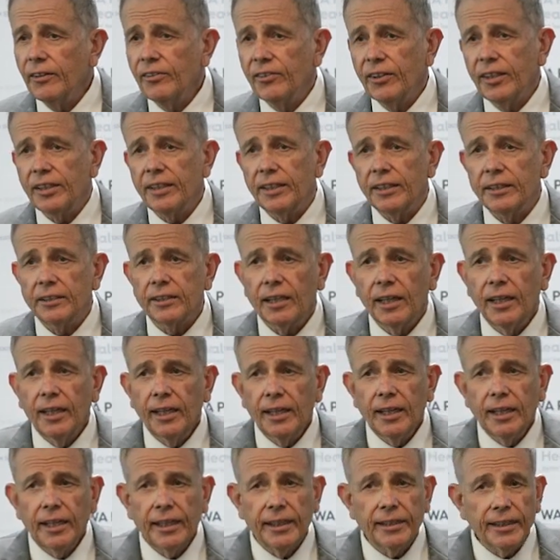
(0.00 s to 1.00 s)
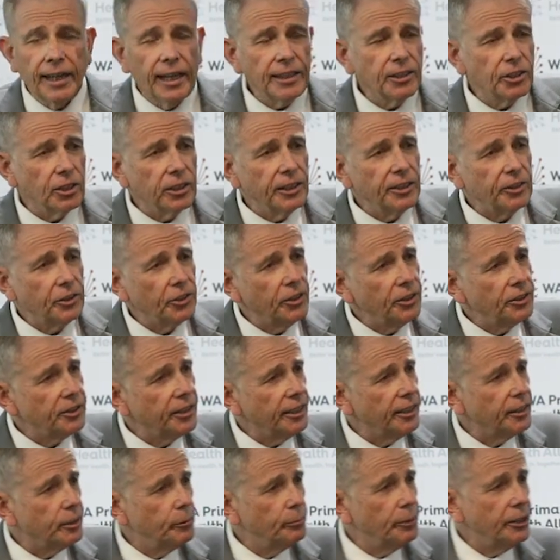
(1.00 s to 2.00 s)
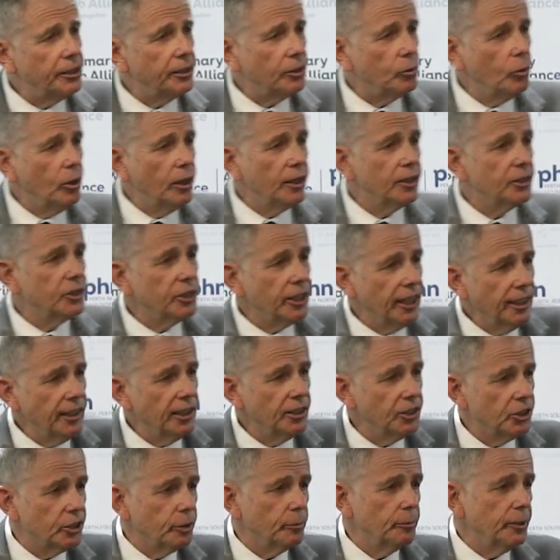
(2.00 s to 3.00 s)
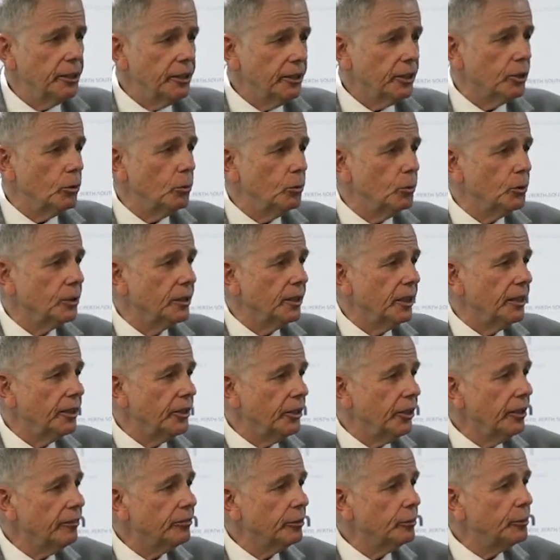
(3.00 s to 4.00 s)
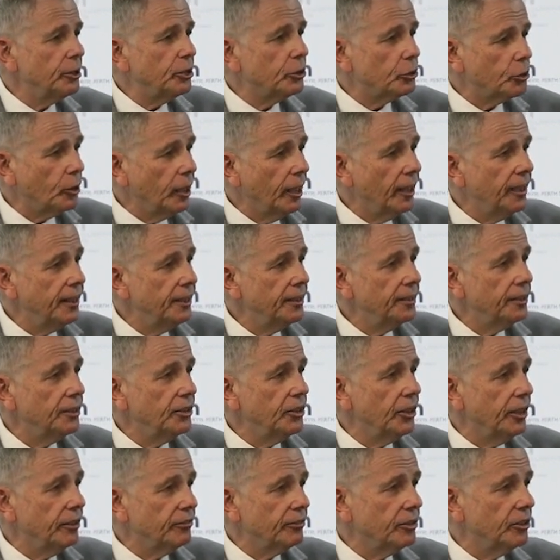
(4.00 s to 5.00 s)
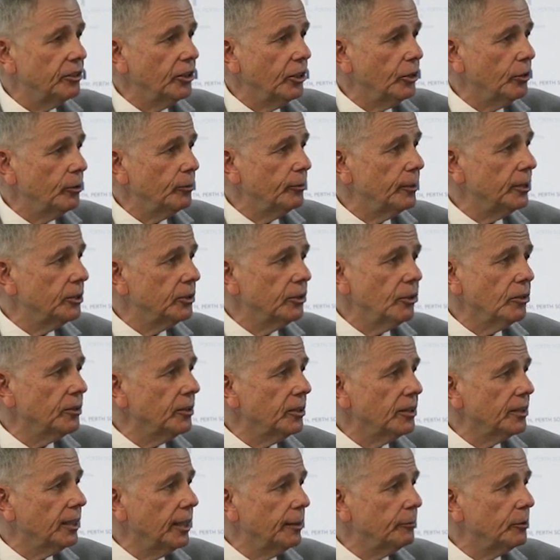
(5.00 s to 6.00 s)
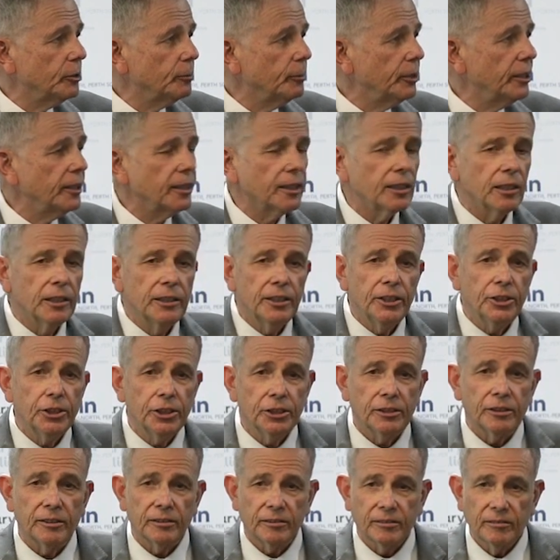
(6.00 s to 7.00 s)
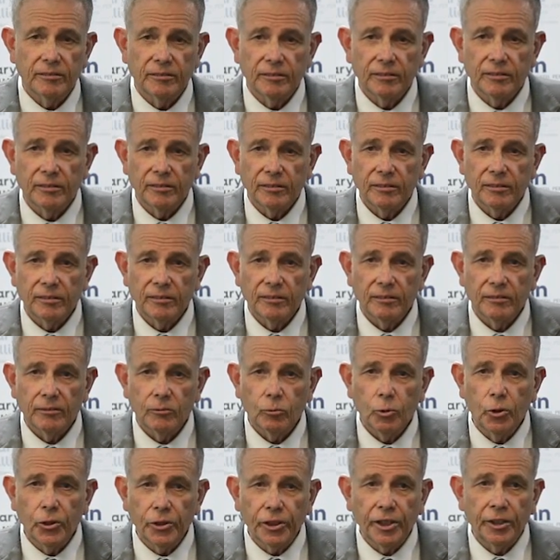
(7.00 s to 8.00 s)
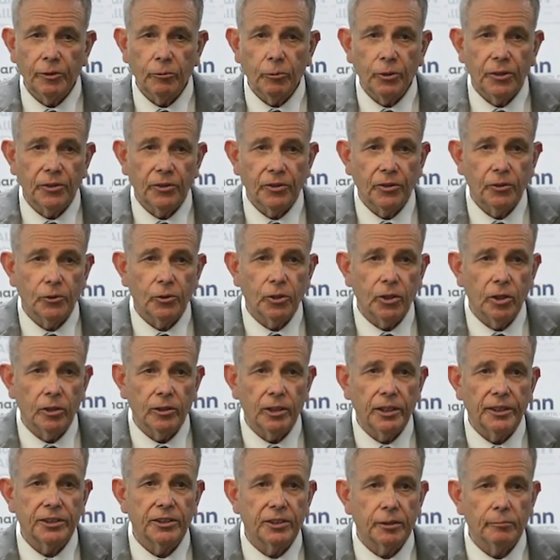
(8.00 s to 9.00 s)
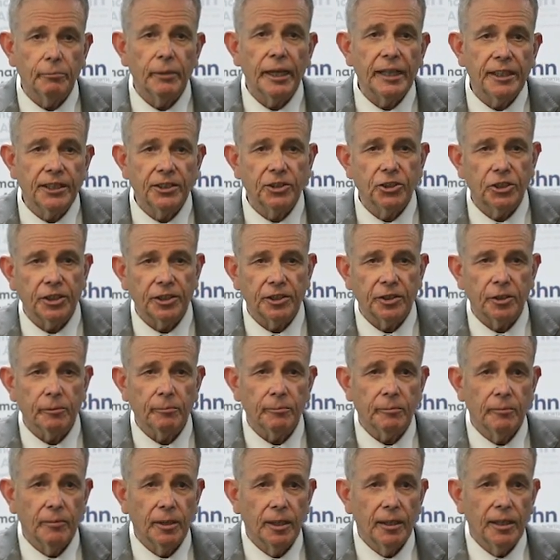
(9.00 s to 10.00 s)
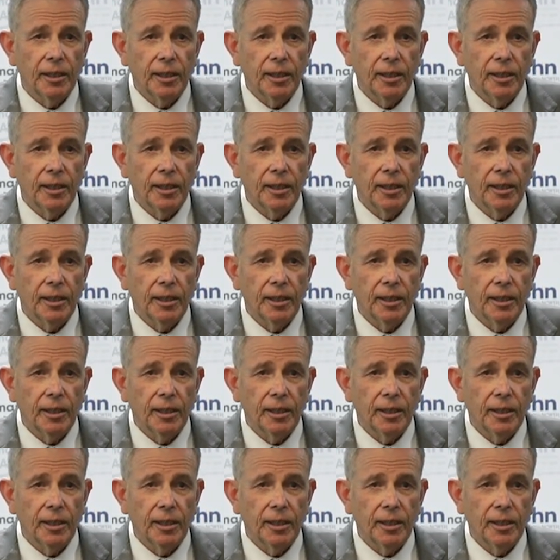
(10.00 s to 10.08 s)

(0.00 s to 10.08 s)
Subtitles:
thing is, it actually turns out to be quite a challenge to be a coordinator. You have to be trained and you have to know. It's not the same as being a clinician, working with your colleagues and managing them.